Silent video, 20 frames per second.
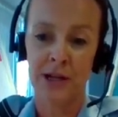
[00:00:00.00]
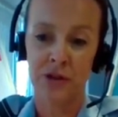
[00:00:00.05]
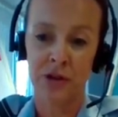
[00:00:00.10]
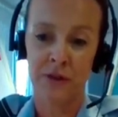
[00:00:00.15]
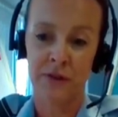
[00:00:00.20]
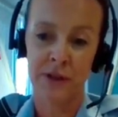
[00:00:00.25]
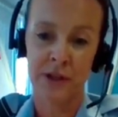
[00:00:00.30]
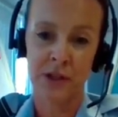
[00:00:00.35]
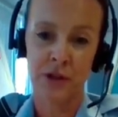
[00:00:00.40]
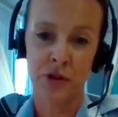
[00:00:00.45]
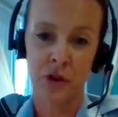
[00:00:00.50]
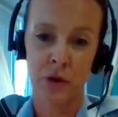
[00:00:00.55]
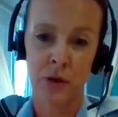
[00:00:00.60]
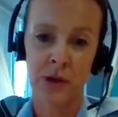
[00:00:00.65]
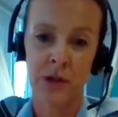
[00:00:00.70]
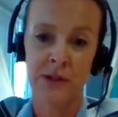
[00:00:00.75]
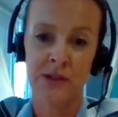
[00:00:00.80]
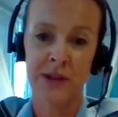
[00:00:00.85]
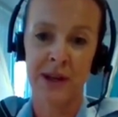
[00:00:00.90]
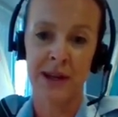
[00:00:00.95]
air traffic
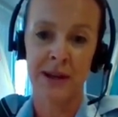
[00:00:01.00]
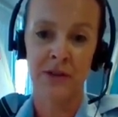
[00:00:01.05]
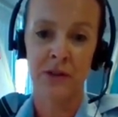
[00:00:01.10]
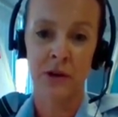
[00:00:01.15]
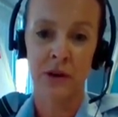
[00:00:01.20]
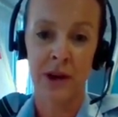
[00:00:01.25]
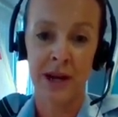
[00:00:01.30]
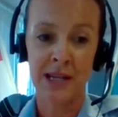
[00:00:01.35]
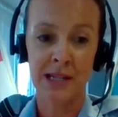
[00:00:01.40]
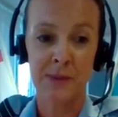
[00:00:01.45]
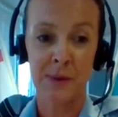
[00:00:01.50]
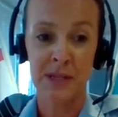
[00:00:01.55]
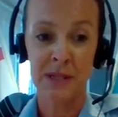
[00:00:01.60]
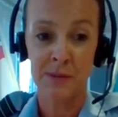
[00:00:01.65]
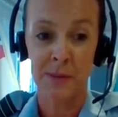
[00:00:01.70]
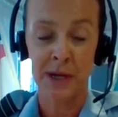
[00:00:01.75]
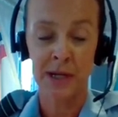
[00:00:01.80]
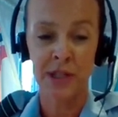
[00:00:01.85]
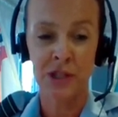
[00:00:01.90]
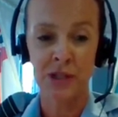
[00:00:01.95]
controllers and our
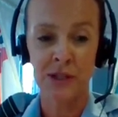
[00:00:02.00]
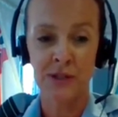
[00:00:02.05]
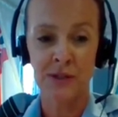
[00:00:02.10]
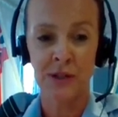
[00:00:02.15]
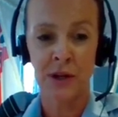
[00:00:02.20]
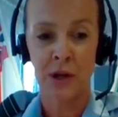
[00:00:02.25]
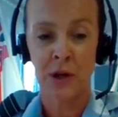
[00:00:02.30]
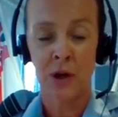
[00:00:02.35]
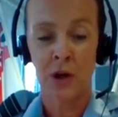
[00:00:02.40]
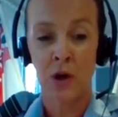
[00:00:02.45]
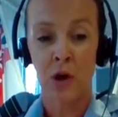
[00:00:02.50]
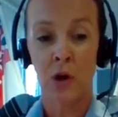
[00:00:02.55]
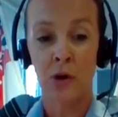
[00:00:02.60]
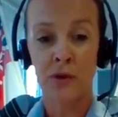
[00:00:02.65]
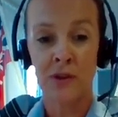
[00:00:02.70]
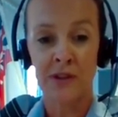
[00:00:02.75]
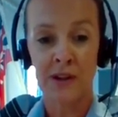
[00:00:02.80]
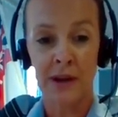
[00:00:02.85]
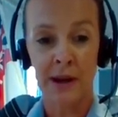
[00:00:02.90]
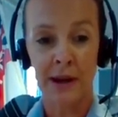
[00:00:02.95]
airspace managers
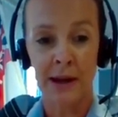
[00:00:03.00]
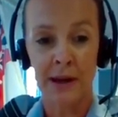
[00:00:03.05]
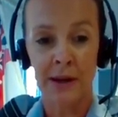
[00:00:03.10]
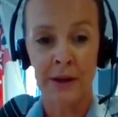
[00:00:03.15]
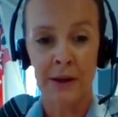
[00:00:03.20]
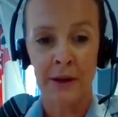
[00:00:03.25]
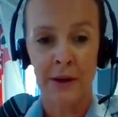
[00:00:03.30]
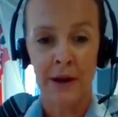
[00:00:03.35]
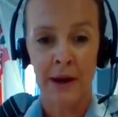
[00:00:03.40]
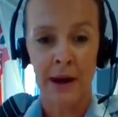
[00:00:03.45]
on the day.